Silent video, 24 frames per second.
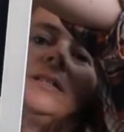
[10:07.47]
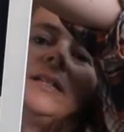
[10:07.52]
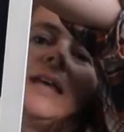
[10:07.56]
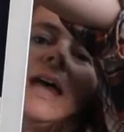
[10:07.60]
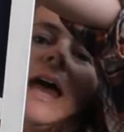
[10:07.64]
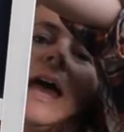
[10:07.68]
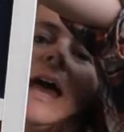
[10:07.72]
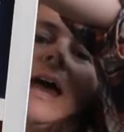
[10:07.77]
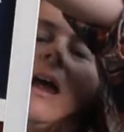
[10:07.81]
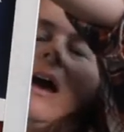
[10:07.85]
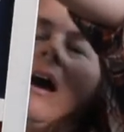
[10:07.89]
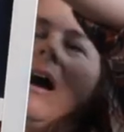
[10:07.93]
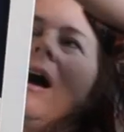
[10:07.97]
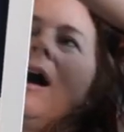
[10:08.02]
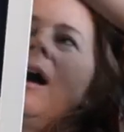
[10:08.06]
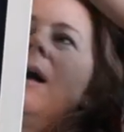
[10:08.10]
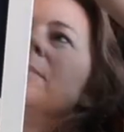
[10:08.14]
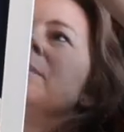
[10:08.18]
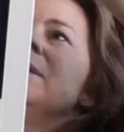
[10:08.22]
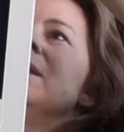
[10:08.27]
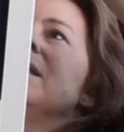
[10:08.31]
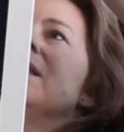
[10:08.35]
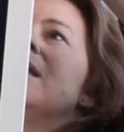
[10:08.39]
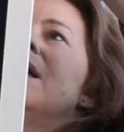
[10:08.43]
at
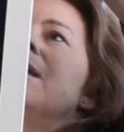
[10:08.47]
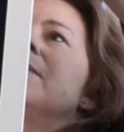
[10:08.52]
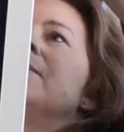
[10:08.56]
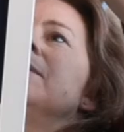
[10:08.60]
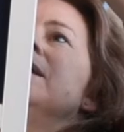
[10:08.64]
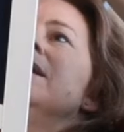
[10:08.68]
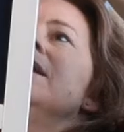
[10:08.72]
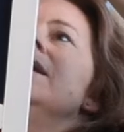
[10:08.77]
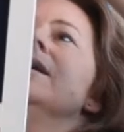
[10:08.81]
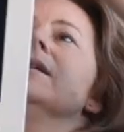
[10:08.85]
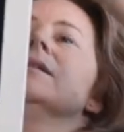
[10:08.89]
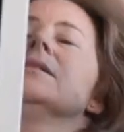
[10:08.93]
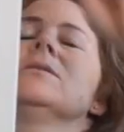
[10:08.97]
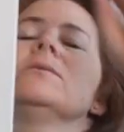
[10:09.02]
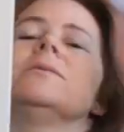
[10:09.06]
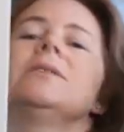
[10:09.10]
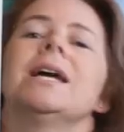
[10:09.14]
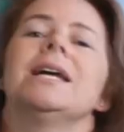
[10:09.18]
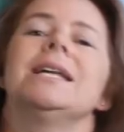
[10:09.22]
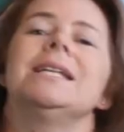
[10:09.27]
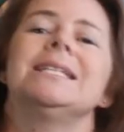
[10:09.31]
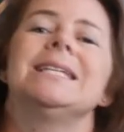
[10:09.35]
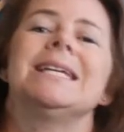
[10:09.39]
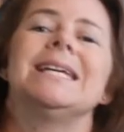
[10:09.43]
Hobby Lobby, so
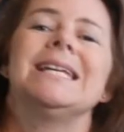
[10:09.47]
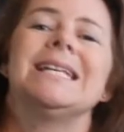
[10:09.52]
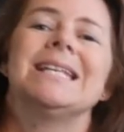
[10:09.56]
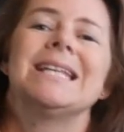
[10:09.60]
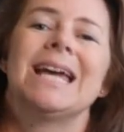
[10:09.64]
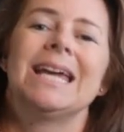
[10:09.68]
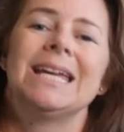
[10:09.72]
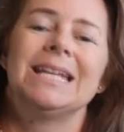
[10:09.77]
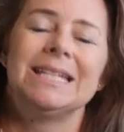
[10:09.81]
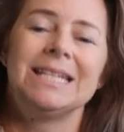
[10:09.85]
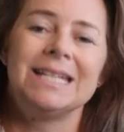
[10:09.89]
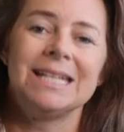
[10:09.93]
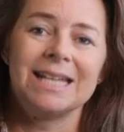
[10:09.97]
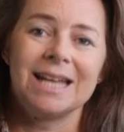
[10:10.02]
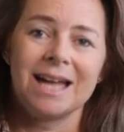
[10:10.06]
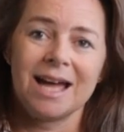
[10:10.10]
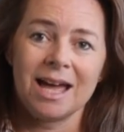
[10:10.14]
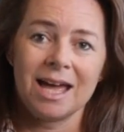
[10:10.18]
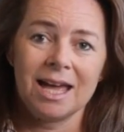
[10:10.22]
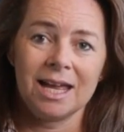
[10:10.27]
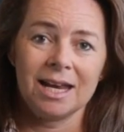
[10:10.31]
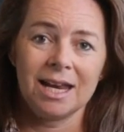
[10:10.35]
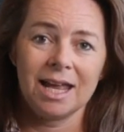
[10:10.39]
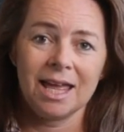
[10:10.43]

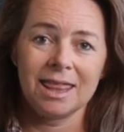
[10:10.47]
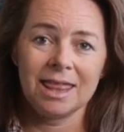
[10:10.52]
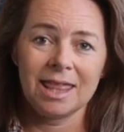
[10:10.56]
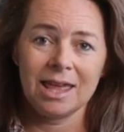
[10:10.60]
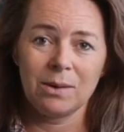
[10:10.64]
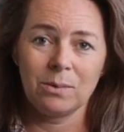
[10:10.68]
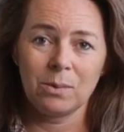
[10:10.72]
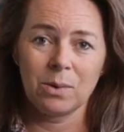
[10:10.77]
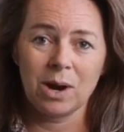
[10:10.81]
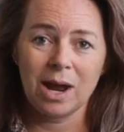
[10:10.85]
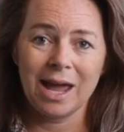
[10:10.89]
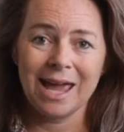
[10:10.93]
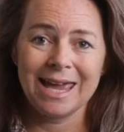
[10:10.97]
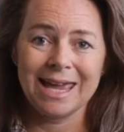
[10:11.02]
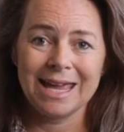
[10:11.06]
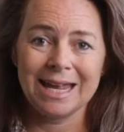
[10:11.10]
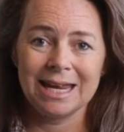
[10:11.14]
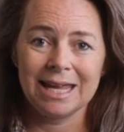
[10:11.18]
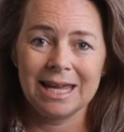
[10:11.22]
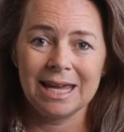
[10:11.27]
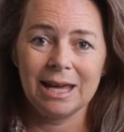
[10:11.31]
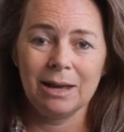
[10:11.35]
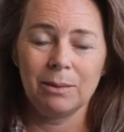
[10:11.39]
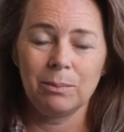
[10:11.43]
$19.99, and they were
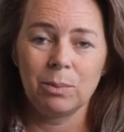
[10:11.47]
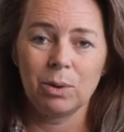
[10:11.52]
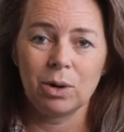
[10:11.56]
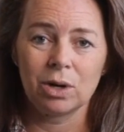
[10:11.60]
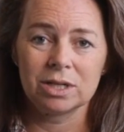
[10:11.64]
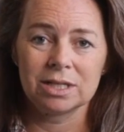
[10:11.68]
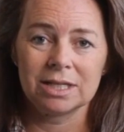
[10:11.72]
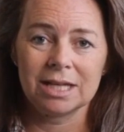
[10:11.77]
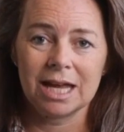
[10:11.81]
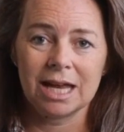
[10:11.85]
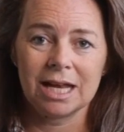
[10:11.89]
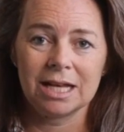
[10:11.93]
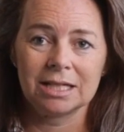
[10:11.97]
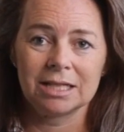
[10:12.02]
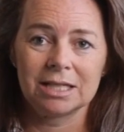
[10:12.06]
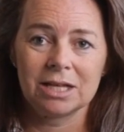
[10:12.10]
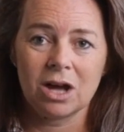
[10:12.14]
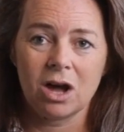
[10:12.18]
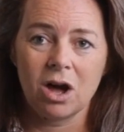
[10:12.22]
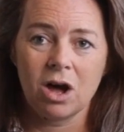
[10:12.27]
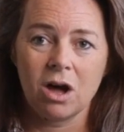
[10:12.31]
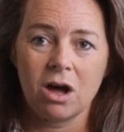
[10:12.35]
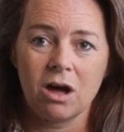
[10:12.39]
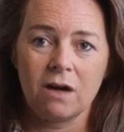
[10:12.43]
80%
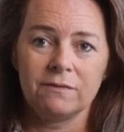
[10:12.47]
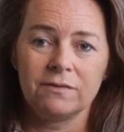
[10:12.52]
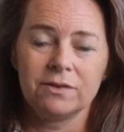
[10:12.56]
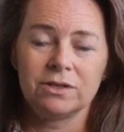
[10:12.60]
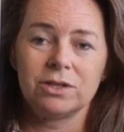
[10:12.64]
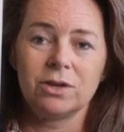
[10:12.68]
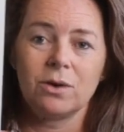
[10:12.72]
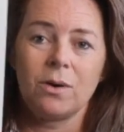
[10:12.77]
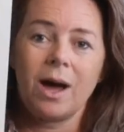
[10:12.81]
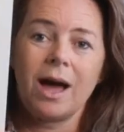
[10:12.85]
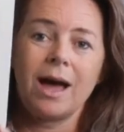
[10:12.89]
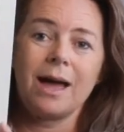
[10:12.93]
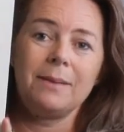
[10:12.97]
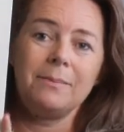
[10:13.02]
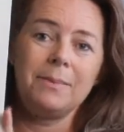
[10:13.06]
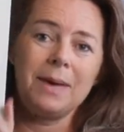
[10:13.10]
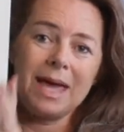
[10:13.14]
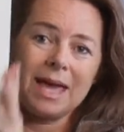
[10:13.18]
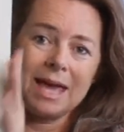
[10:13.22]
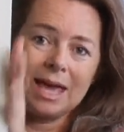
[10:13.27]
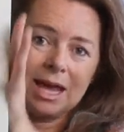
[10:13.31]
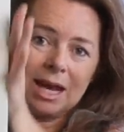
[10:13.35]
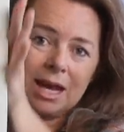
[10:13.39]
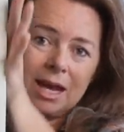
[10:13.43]
off. So I
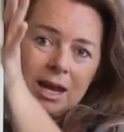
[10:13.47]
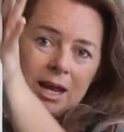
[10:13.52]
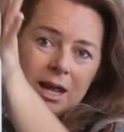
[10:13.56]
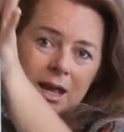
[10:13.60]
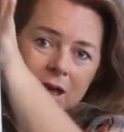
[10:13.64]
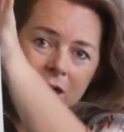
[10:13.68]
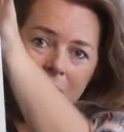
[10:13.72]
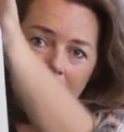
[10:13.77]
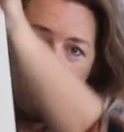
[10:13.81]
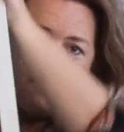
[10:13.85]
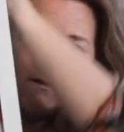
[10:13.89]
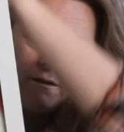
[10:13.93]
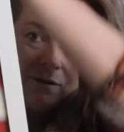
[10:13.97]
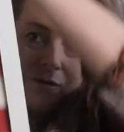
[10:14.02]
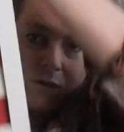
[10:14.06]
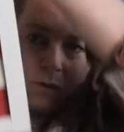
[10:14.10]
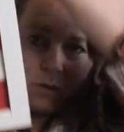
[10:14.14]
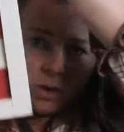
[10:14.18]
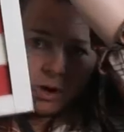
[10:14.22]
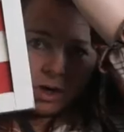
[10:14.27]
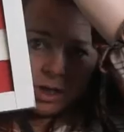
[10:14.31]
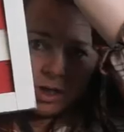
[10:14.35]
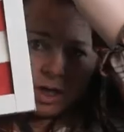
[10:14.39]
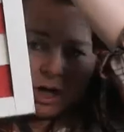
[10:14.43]
paid
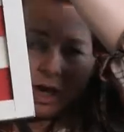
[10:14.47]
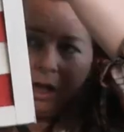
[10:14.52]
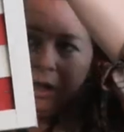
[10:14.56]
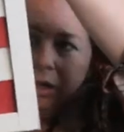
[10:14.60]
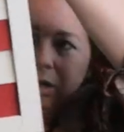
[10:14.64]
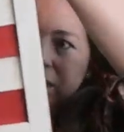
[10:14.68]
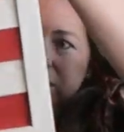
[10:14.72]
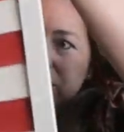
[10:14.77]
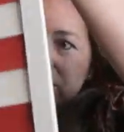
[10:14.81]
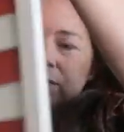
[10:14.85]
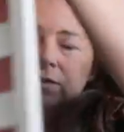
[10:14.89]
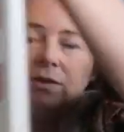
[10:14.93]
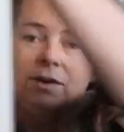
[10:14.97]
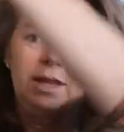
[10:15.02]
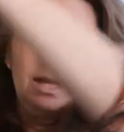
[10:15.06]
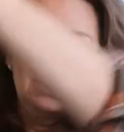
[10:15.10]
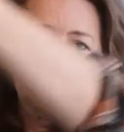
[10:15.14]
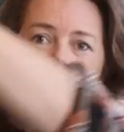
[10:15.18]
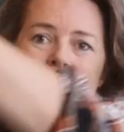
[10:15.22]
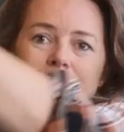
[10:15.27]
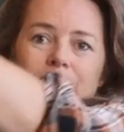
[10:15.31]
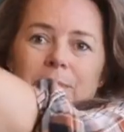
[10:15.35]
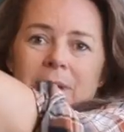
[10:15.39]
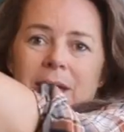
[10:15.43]
$4 for
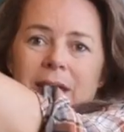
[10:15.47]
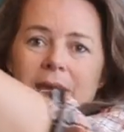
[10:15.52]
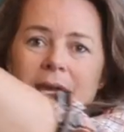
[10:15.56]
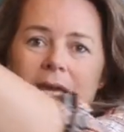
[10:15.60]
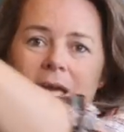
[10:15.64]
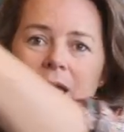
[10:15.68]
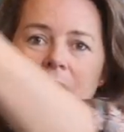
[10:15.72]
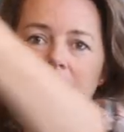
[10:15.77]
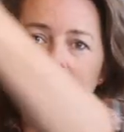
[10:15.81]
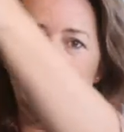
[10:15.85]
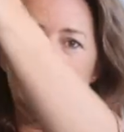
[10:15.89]
this big